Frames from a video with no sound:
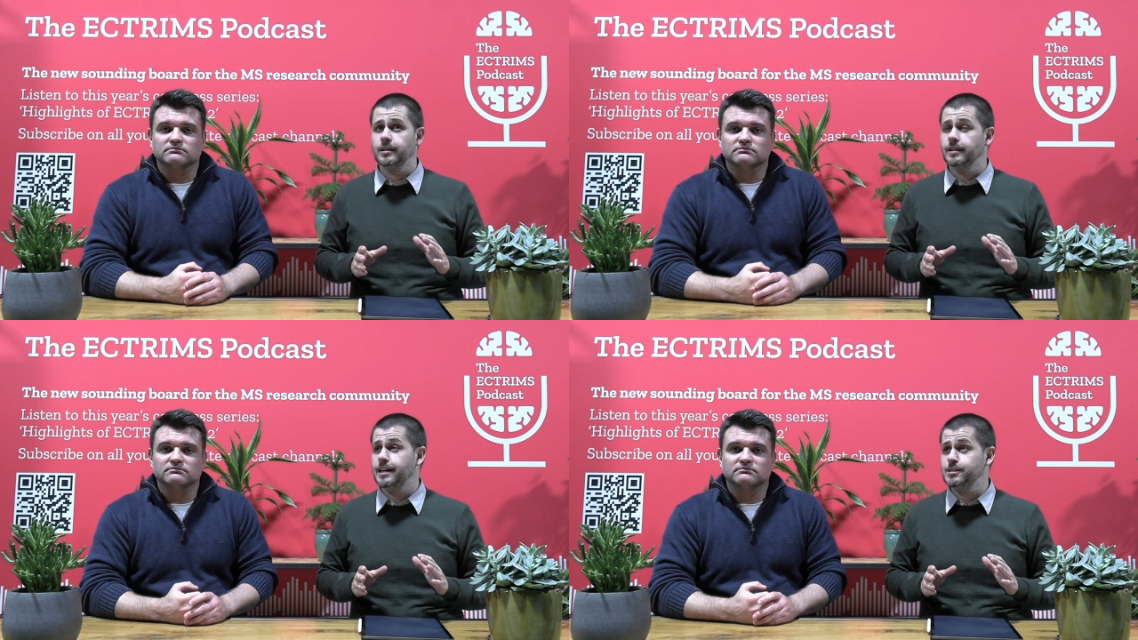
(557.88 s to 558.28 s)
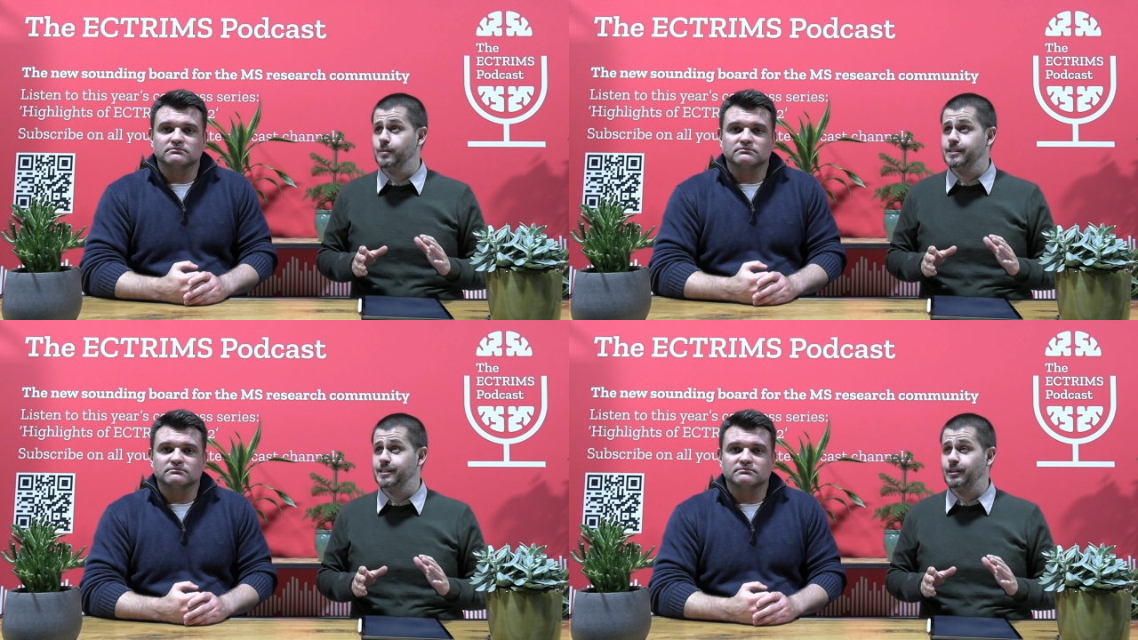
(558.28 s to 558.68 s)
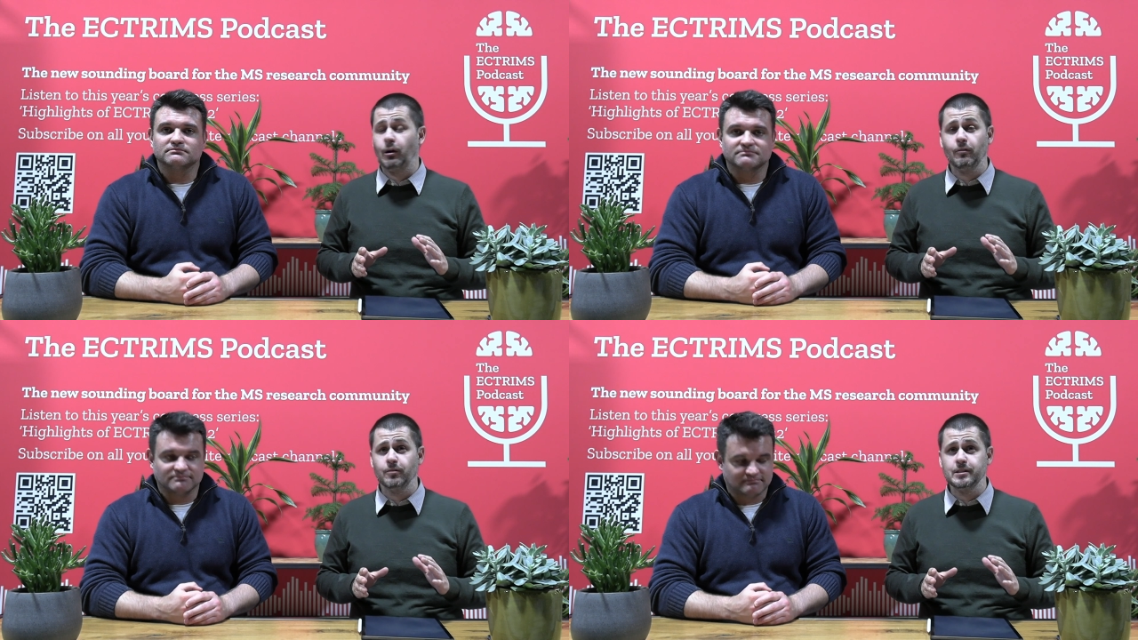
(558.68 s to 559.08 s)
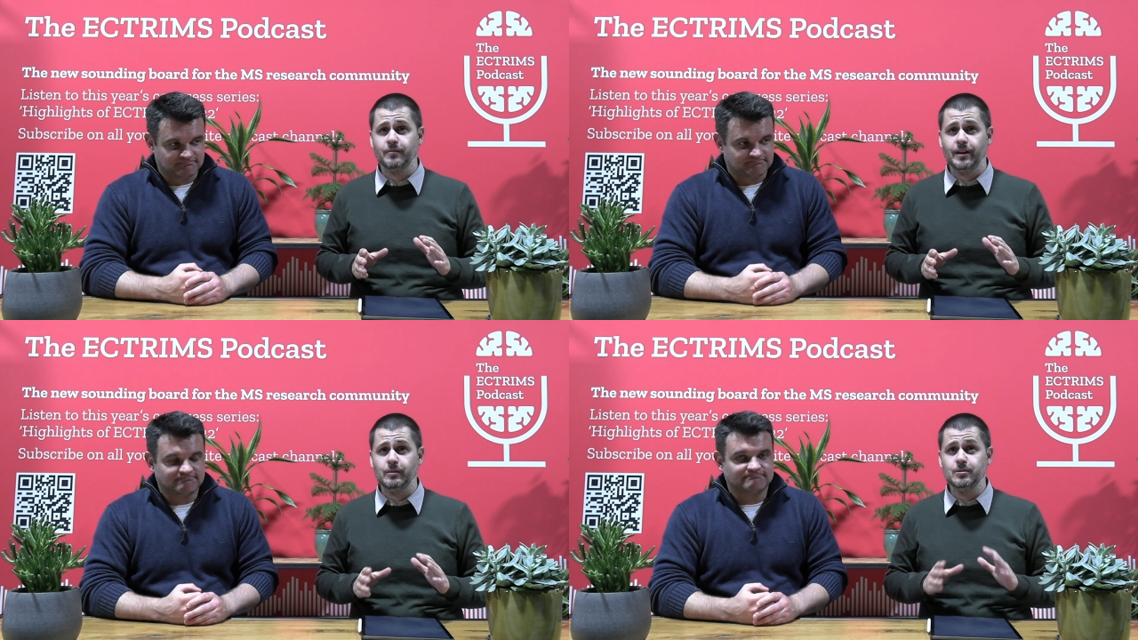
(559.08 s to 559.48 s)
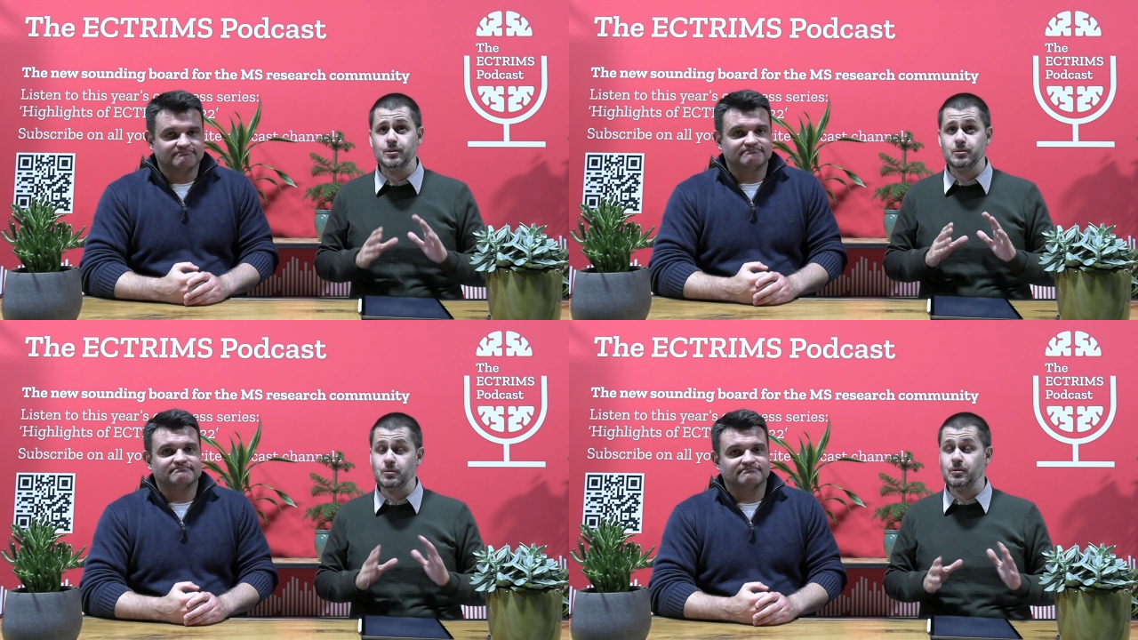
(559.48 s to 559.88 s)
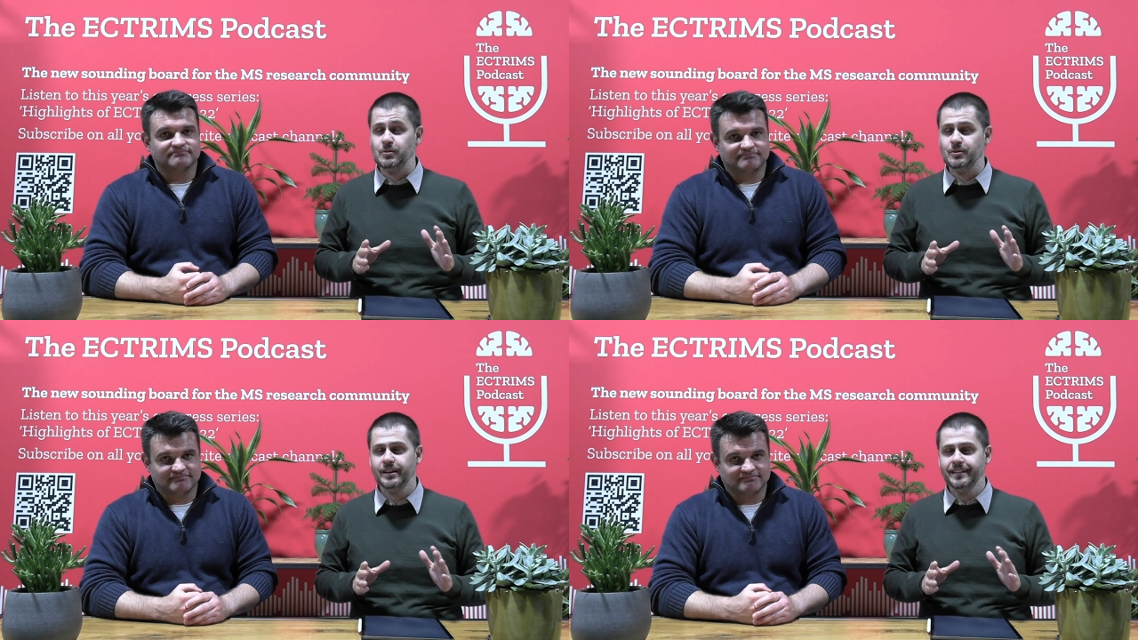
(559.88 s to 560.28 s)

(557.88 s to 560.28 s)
Speaker 1: of the last ones in the conference venue to do